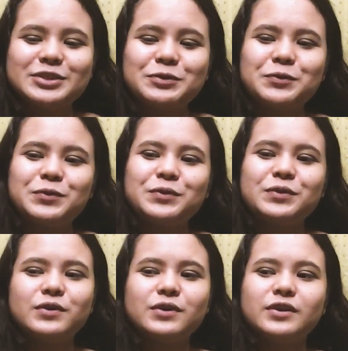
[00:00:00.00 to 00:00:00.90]
So,
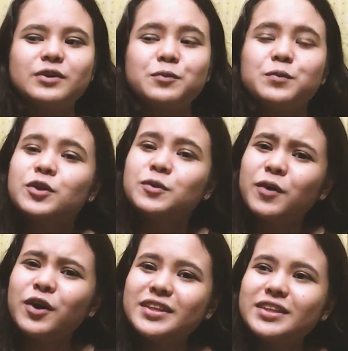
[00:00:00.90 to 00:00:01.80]

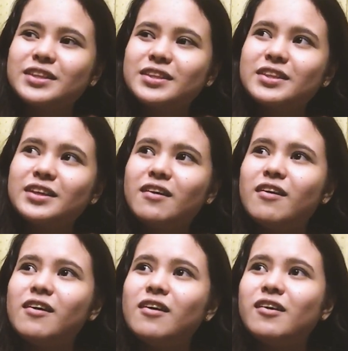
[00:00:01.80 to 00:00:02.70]
kumukulubot,
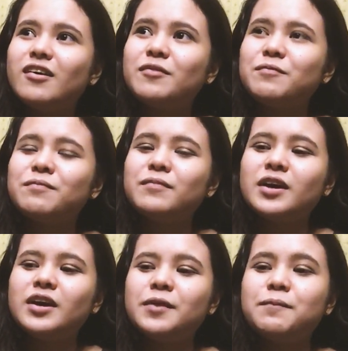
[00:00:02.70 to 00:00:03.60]
um,
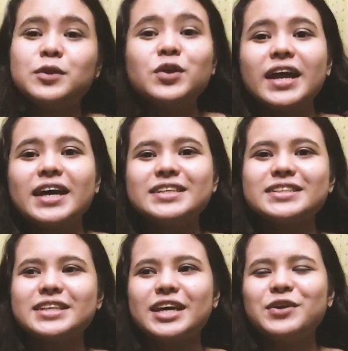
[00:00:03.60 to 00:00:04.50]
madulas,
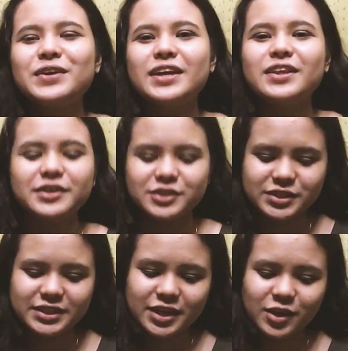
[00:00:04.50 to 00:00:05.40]
and yung leather is
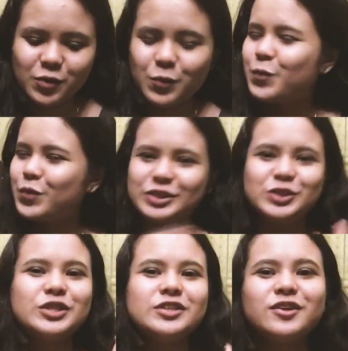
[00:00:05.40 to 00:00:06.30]
just like one
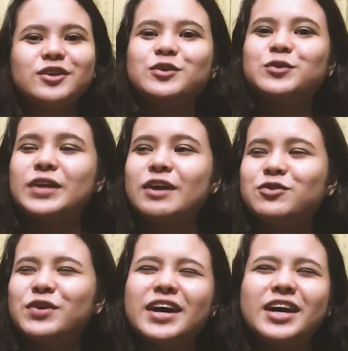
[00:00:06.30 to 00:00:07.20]
straight cut, you don't have
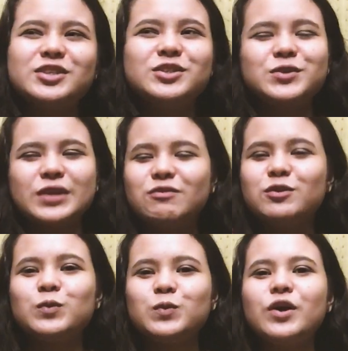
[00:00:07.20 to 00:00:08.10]
to edge, you don't have
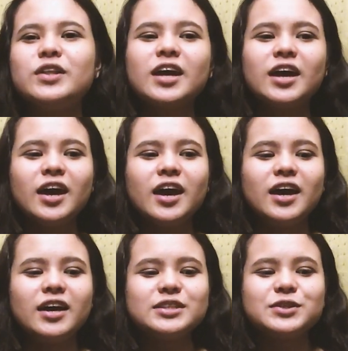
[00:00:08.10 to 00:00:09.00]
to do cut.
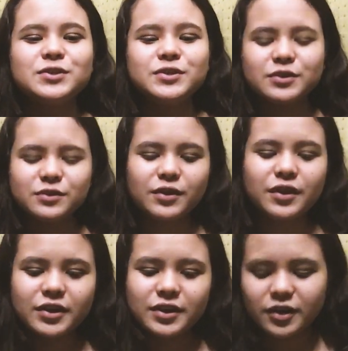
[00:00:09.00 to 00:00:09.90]
So,
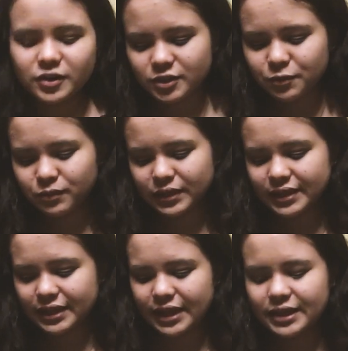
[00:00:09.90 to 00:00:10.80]
there are some
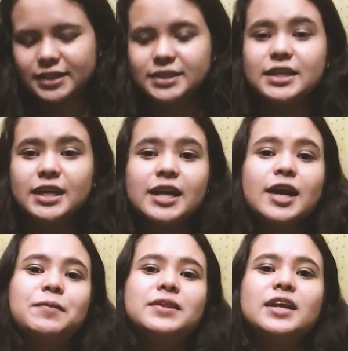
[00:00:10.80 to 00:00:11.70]
technicalities na
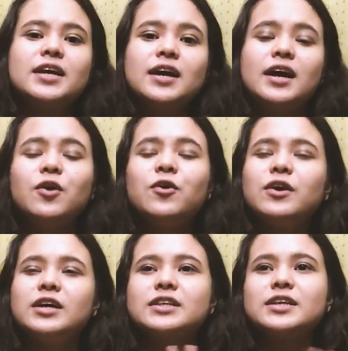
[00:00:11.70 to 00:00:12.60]
nahirapan talaga ako
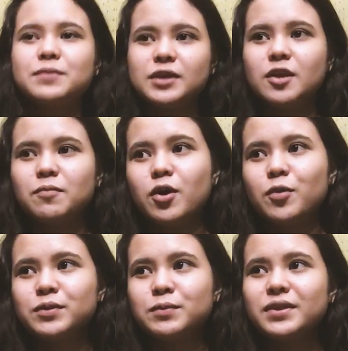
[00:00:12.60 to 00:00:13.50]
and kami nila
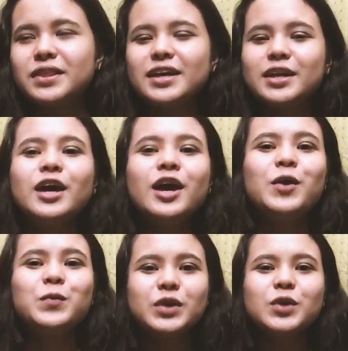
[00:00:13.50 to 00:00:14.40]
mommy. But then,
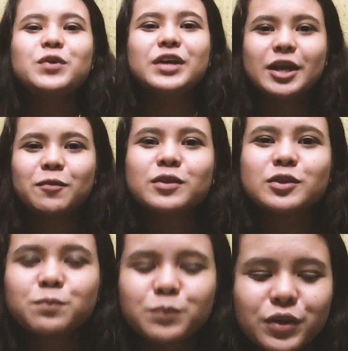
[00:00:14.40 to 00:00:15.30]
we were able to
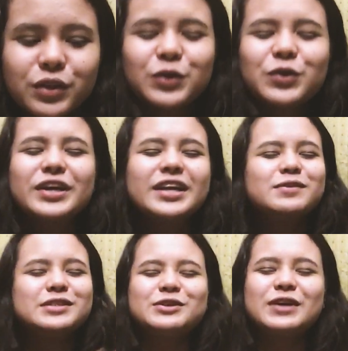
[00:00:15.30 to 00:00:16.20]
pull through, and I'm
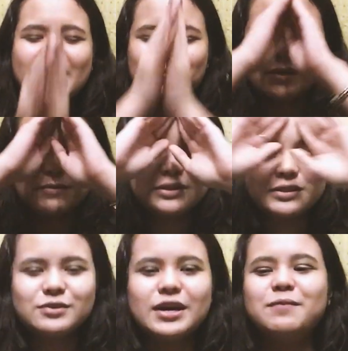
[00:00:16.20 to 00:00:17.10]
so happy, I'm
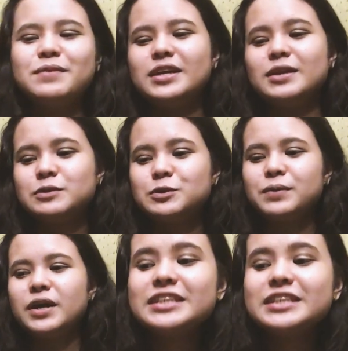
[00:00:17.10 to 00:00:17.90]
so happy, and I'm so proud.